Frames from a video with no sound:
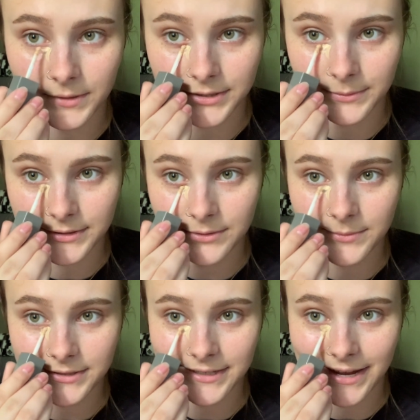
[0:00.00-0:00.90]
This one's
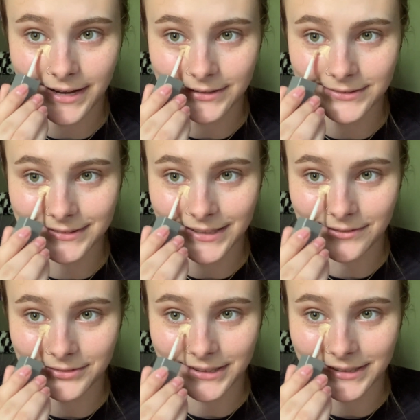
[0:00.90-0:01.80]
almost out.
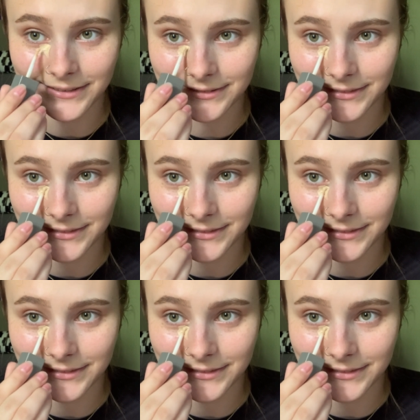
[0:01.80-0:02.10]
Lovely.